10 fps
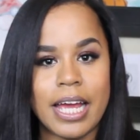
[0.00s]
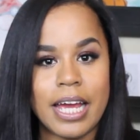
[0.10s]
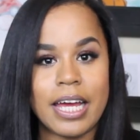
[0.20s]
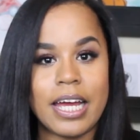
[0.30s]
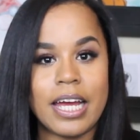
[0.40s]

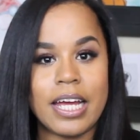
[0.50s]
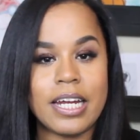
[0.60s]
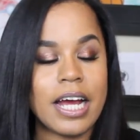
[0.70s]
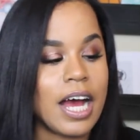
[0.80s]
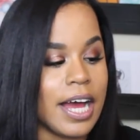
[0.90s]

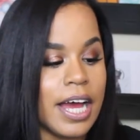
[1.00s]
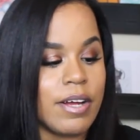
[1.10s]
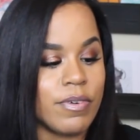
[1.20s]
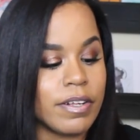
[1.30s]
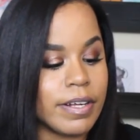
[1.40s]
and
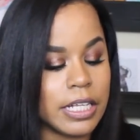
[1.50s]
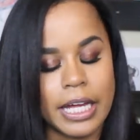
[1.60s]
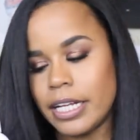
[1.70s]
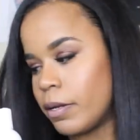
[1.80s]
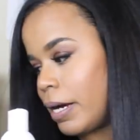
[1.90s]
I really really
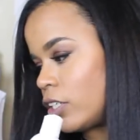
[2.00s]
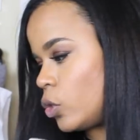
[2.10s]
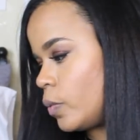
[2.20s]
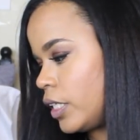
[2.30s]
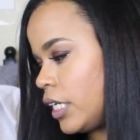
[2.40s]
like them
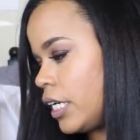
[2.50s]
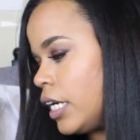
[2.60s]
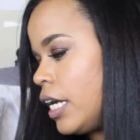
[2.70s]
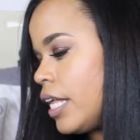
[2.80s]
actually